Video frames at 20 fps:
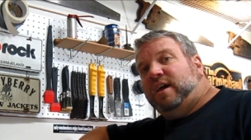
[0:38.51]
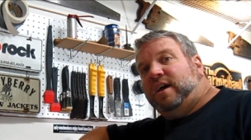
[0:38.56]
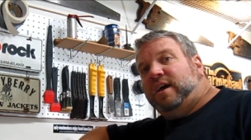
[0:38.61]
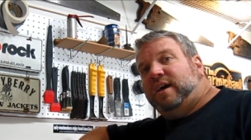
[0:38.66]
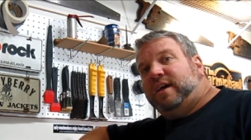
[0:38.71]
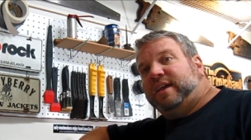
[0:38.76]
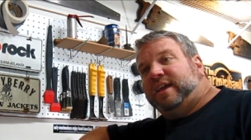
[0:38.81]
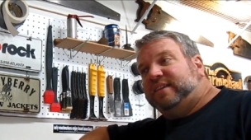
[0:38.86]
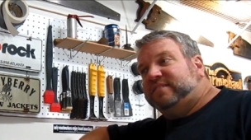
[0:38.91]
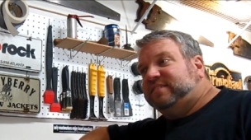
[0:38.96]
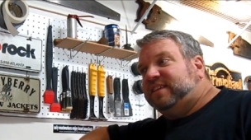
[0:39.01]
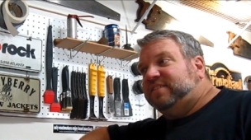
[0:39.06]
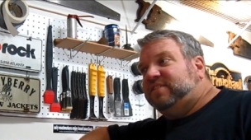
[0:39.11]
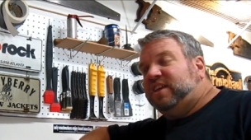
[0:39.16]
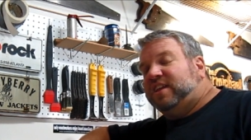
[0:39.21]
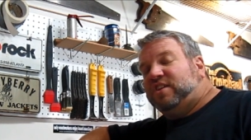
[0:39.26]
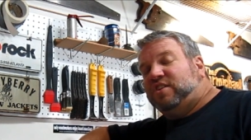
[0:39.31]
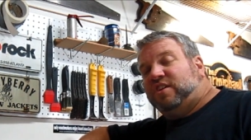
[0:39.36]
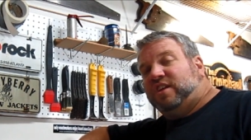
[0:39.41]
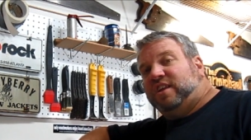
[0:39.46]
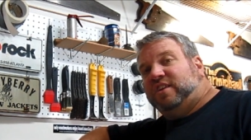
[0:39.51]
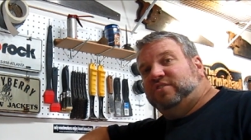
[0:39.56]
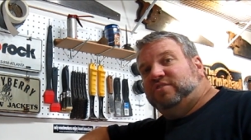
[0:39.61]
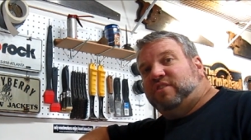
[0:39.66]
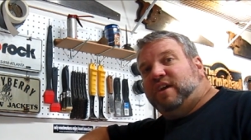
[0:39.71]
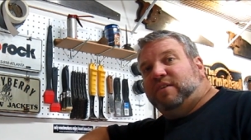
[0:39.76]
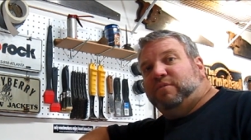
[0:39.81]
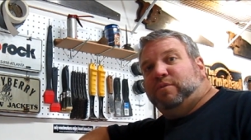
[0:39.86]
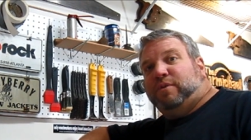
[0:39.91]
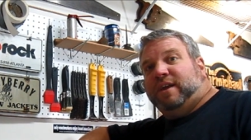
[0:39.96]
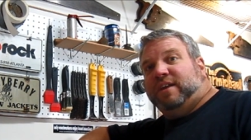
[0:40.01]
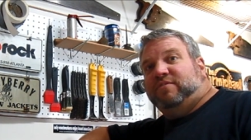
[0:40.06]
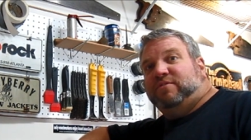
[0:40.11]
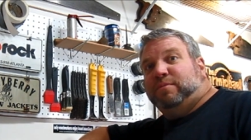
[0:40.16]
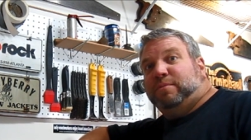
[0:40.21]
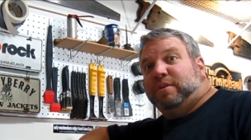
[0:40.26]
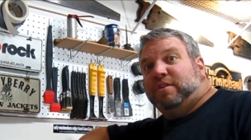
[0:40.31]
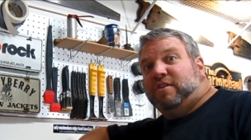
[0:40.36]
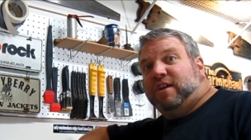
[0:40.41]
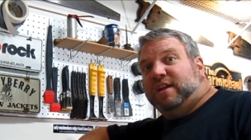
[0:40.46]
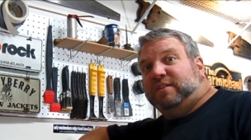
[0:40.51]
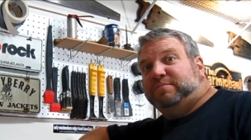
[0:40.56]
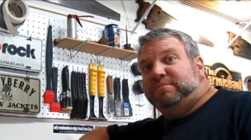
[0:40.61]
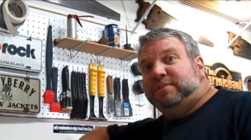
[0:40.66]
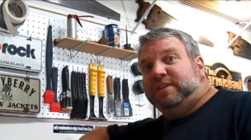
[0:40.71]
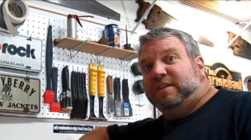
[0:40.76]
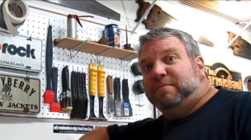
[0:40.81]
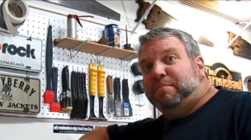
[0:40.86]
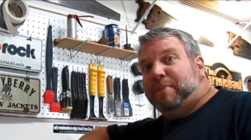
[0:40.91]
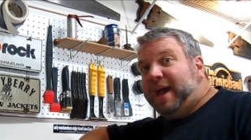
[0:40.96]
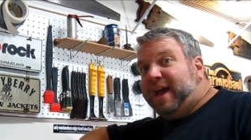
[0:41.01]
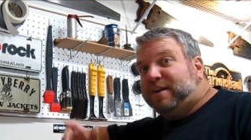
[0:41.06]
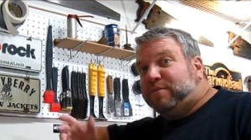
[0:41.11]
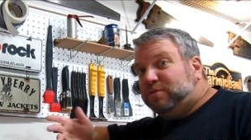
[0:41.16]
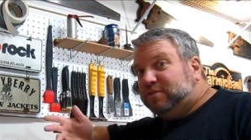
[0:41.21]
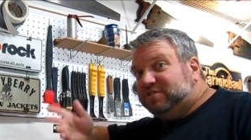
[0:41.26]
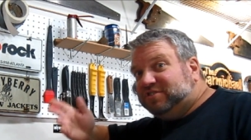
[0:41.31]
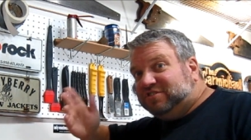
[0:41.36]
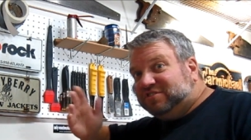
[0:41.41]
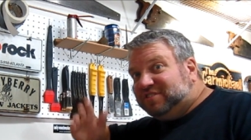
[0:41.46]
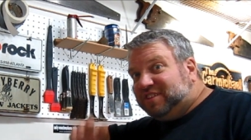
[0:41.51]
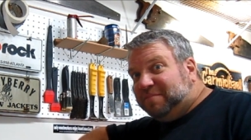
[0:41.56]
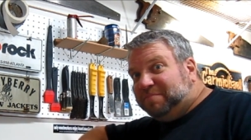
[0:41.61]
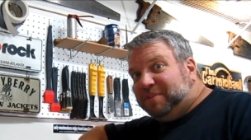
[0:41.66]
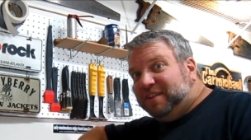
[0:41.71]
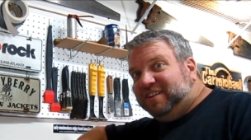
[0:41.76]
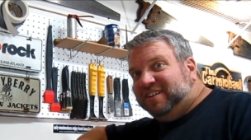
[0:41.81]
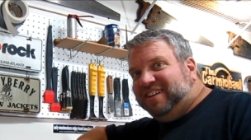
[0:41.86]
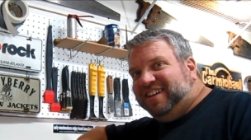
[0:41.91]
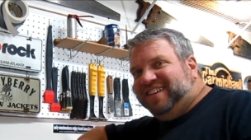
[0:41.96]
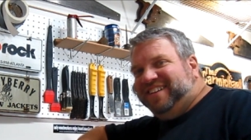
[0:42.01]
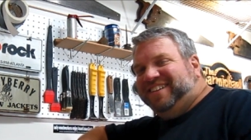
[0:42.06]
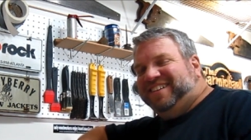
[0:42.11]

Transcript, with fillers: I guess they think you're going to drive away from the crime scene backwards or something.